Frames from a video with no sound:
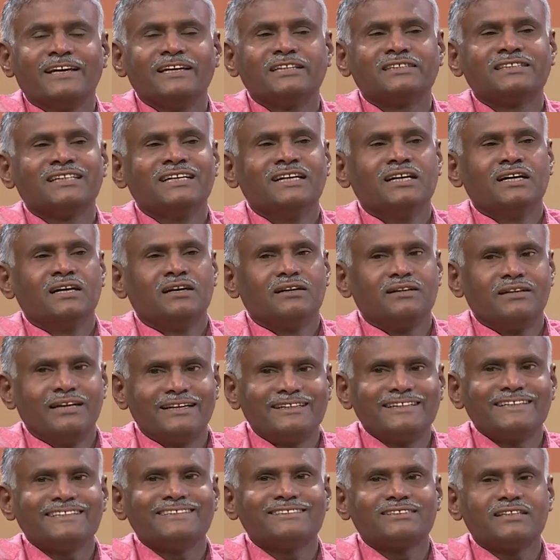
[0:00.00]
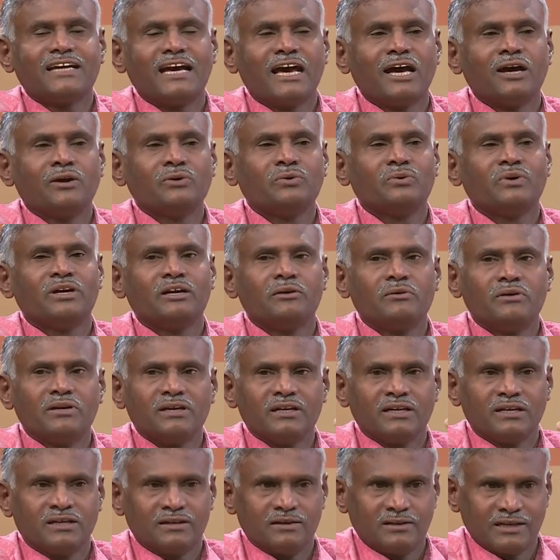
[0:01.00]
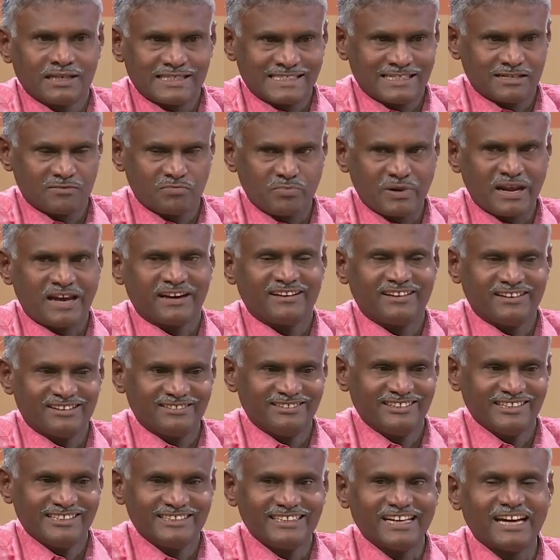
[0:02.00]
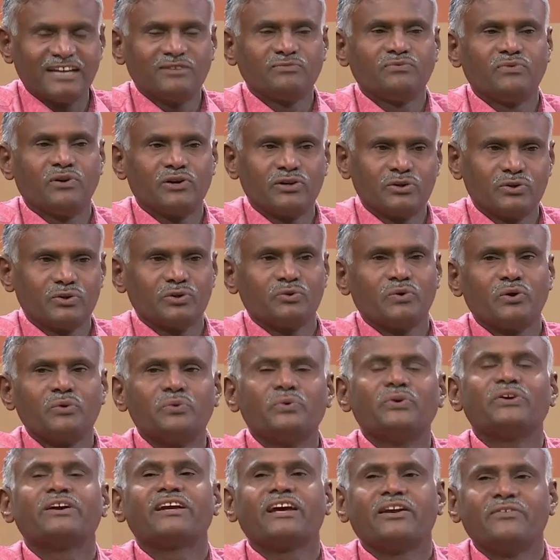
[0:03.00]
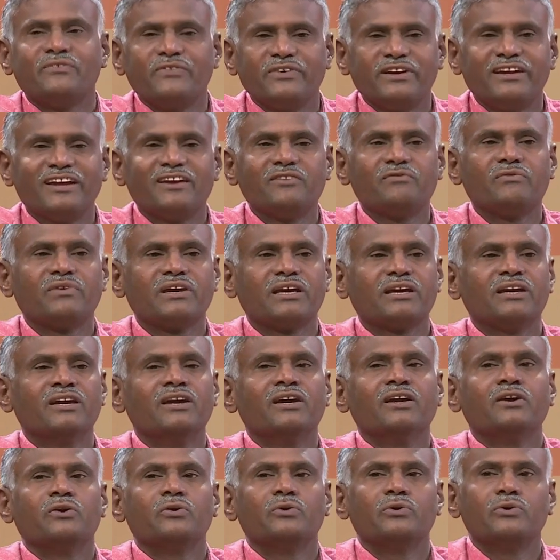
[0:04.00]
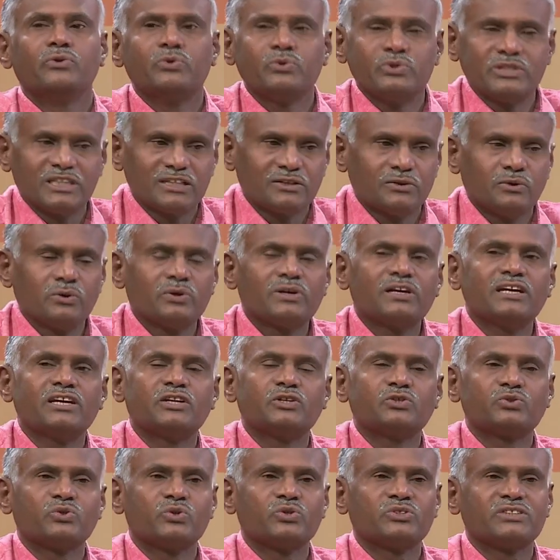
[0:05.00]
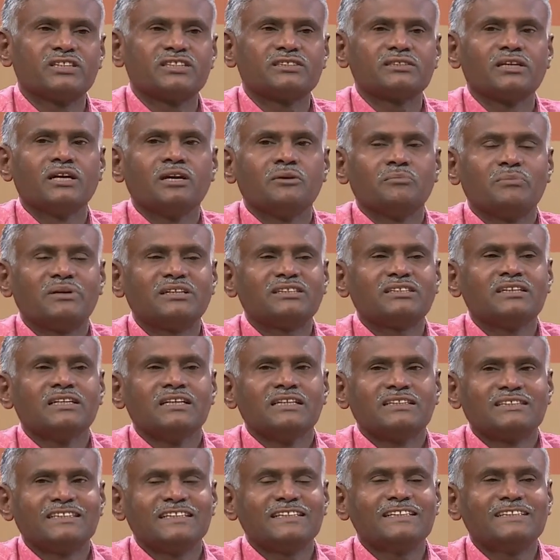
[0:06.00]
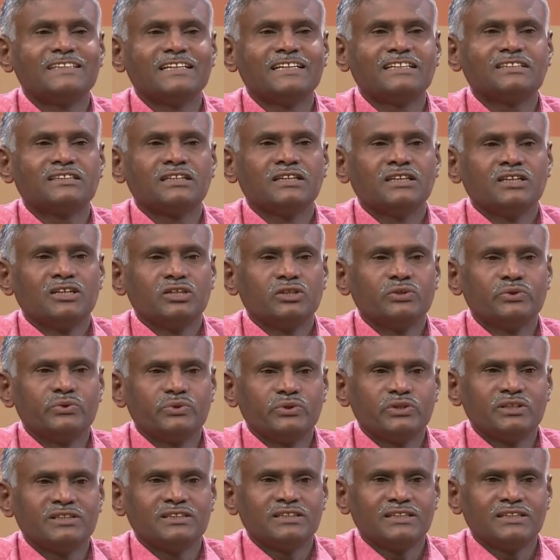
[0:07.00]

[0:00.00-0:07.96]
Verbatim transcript: is let us have a, a, lesson plan a design for you your own convenient way using local resources but see that you